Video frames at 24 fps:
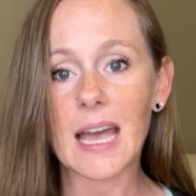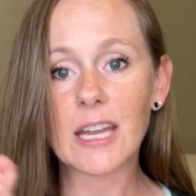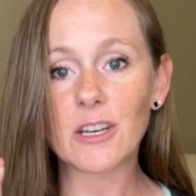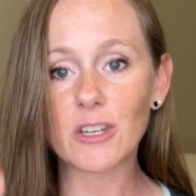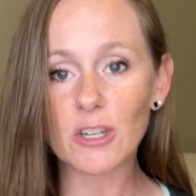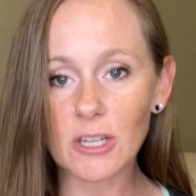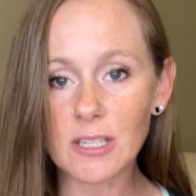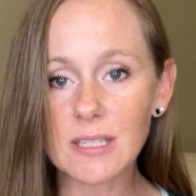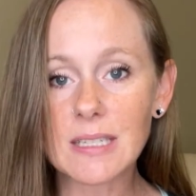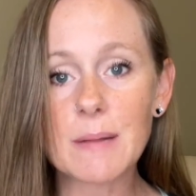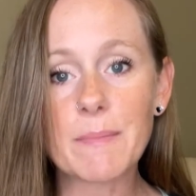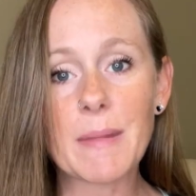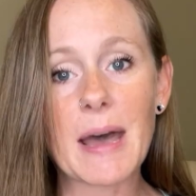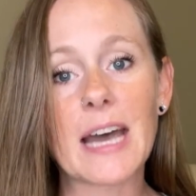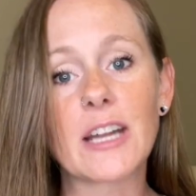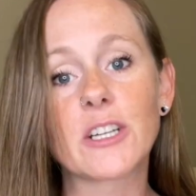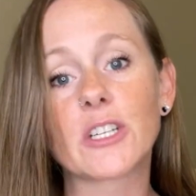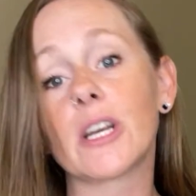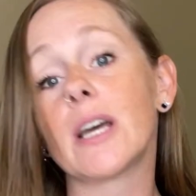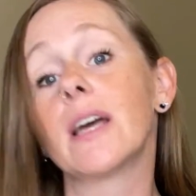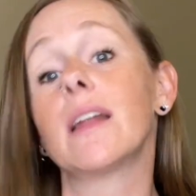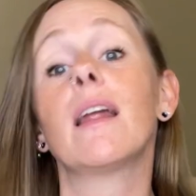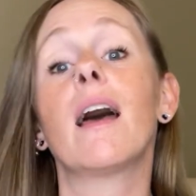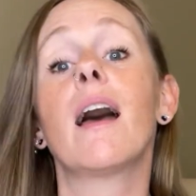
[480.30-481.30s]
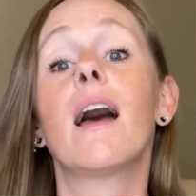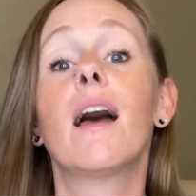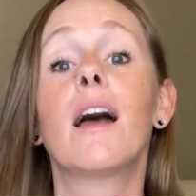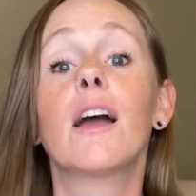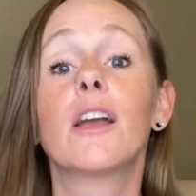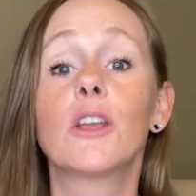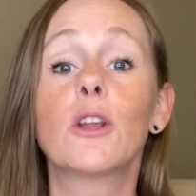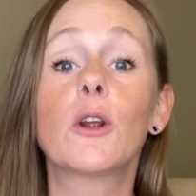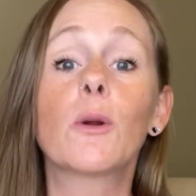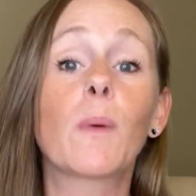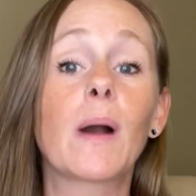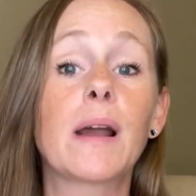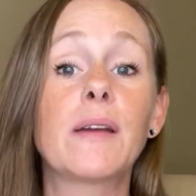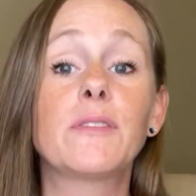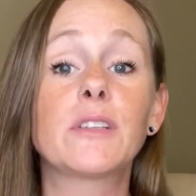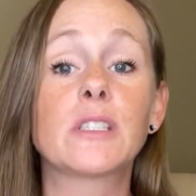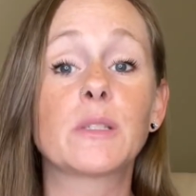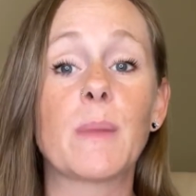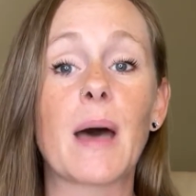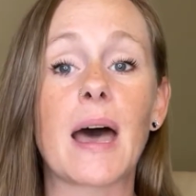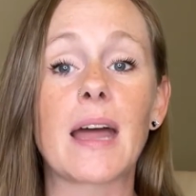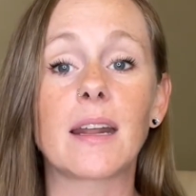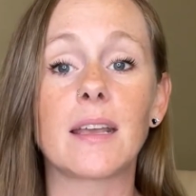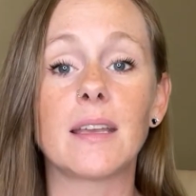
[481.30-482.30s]
And just imagine your wife is
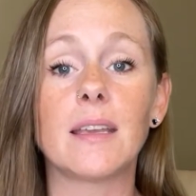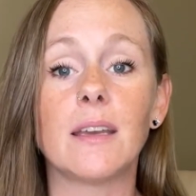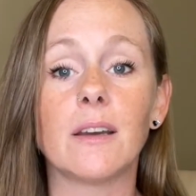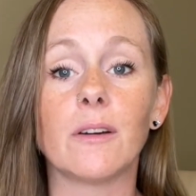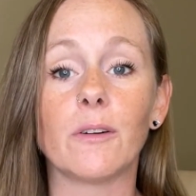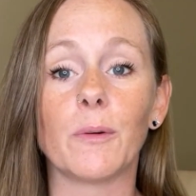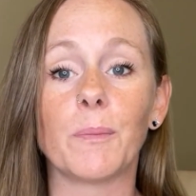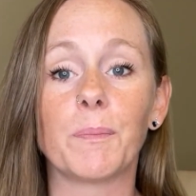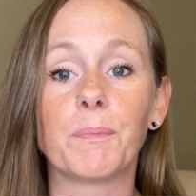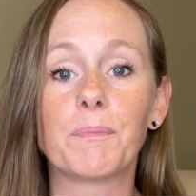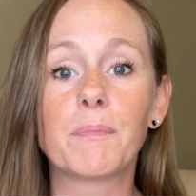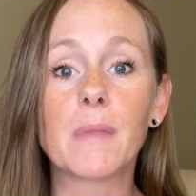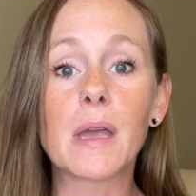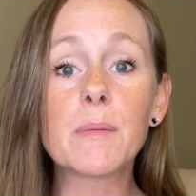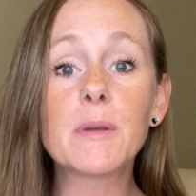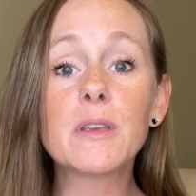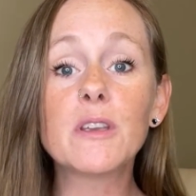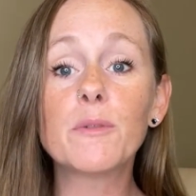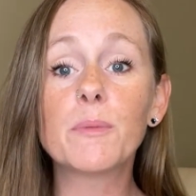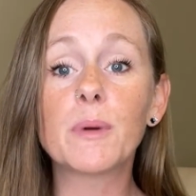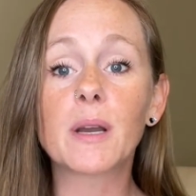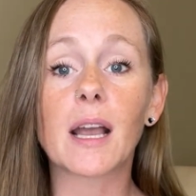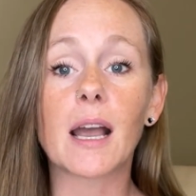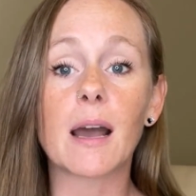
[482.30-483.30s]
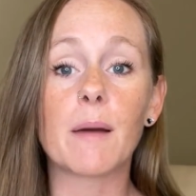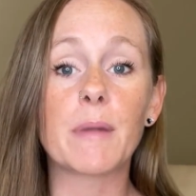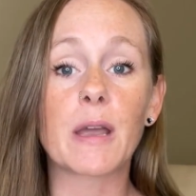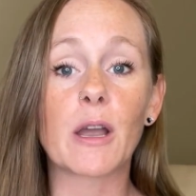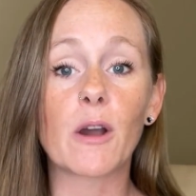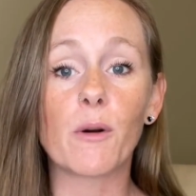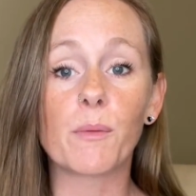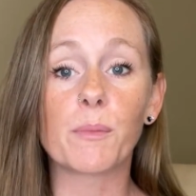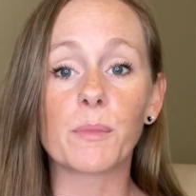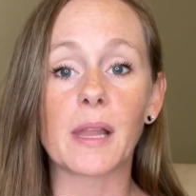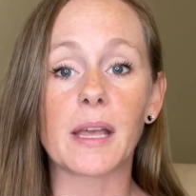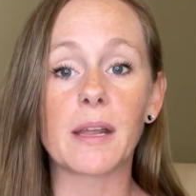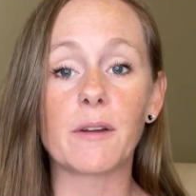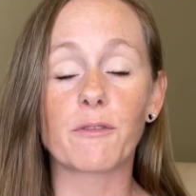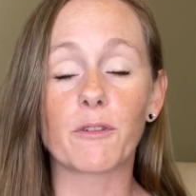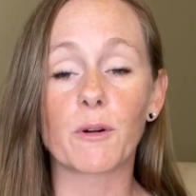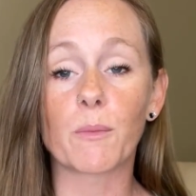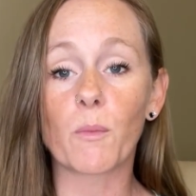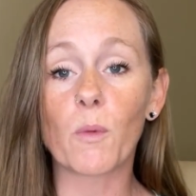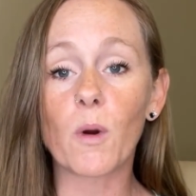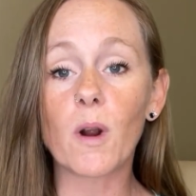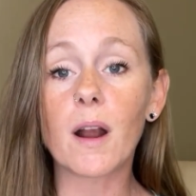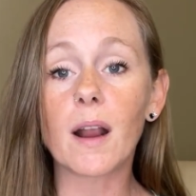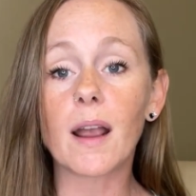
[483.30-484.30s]
mad at you. Maybe you've been coming home late
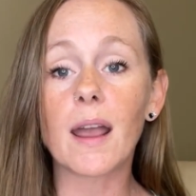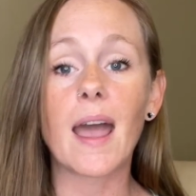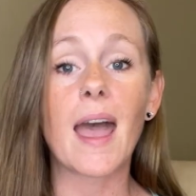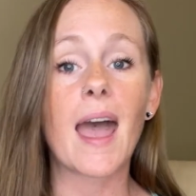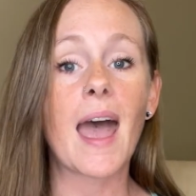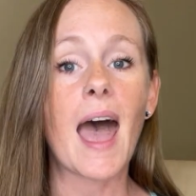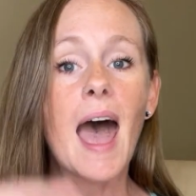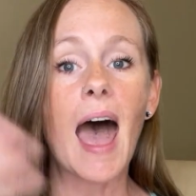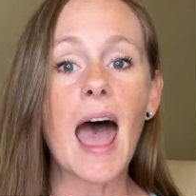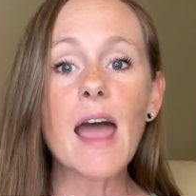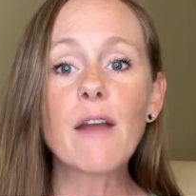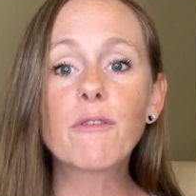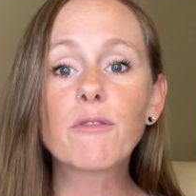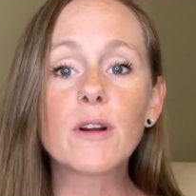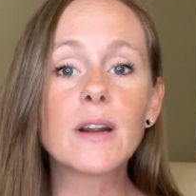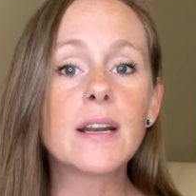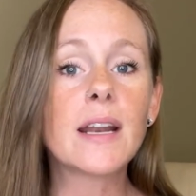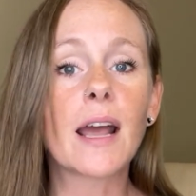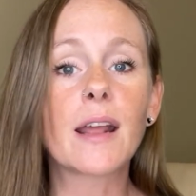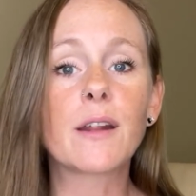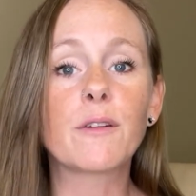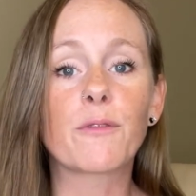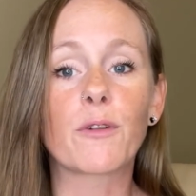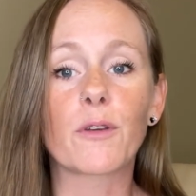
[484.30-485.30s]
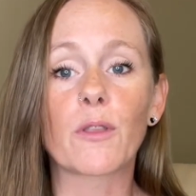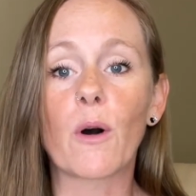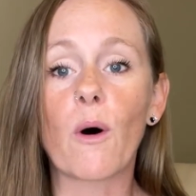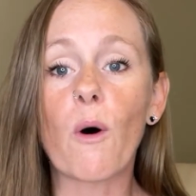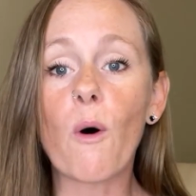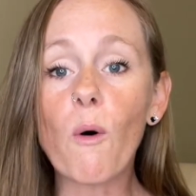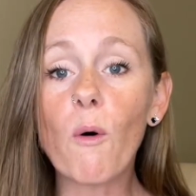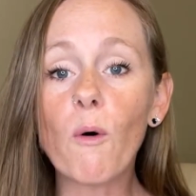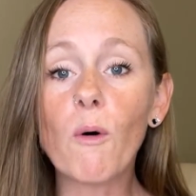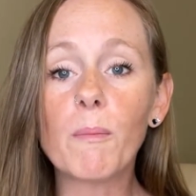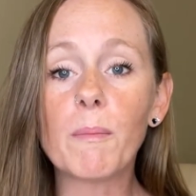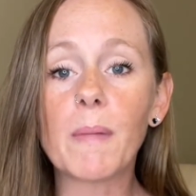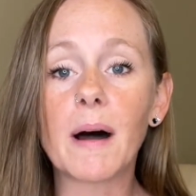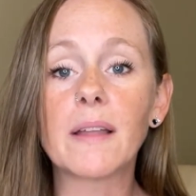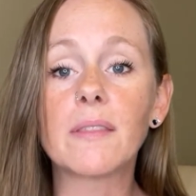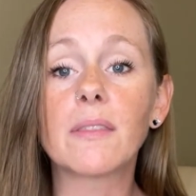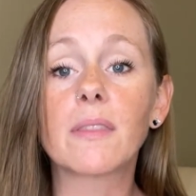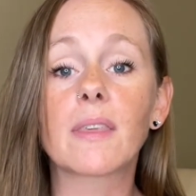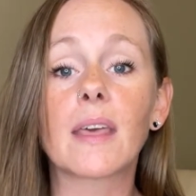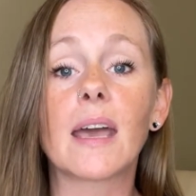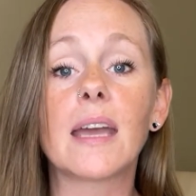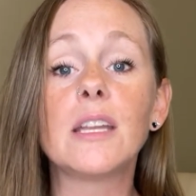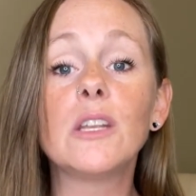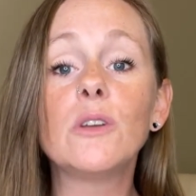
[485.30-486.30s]
from work every night for the whole
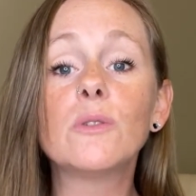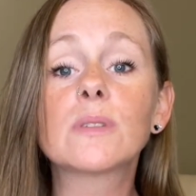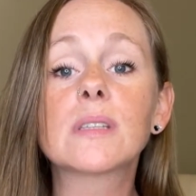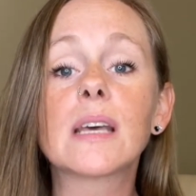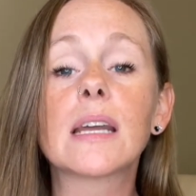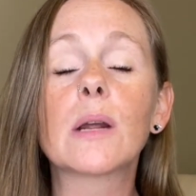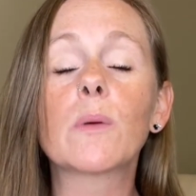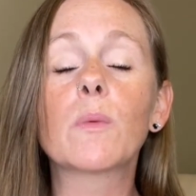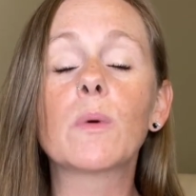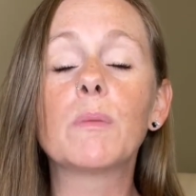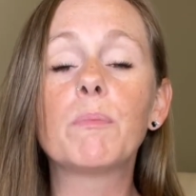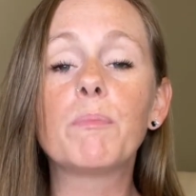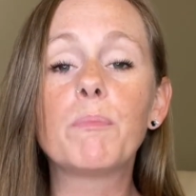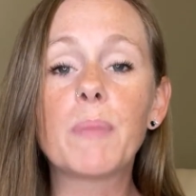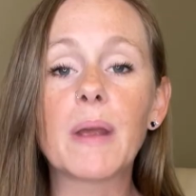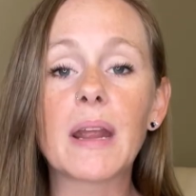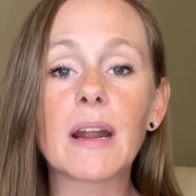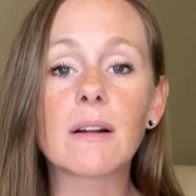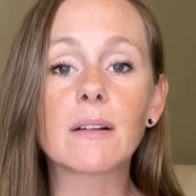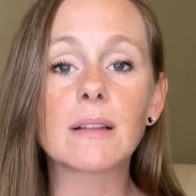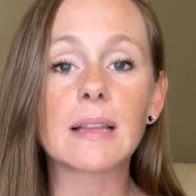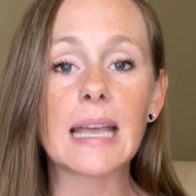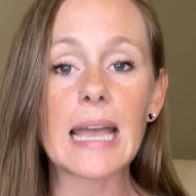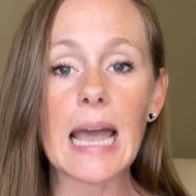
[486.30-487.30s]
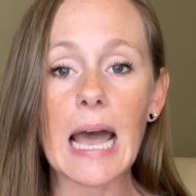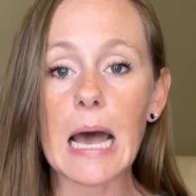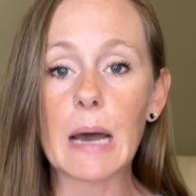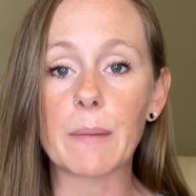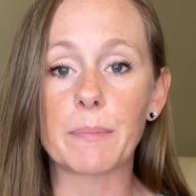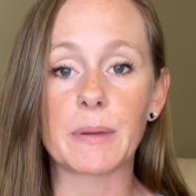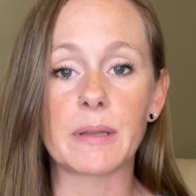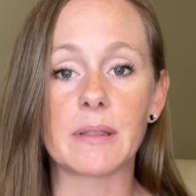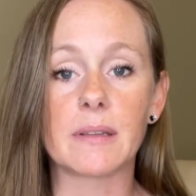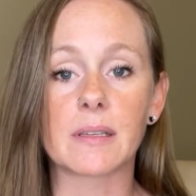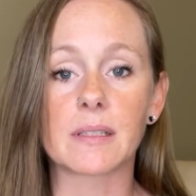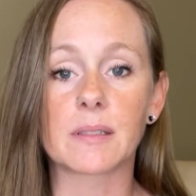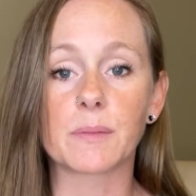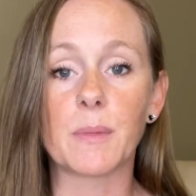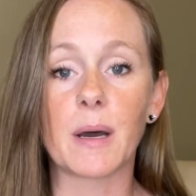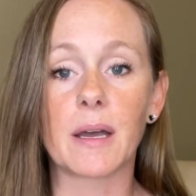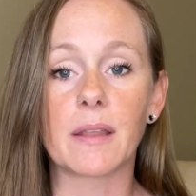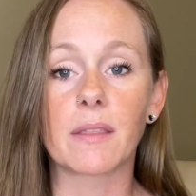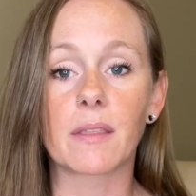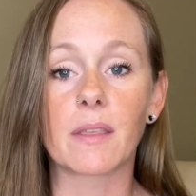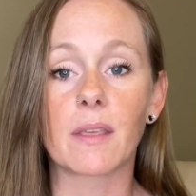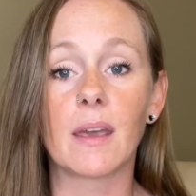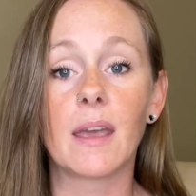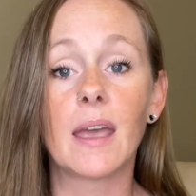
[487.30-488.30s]
month and you said it would barely happen this
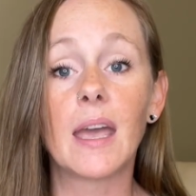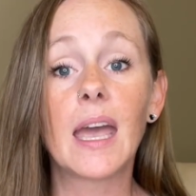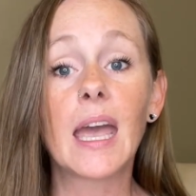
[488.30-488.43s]
month.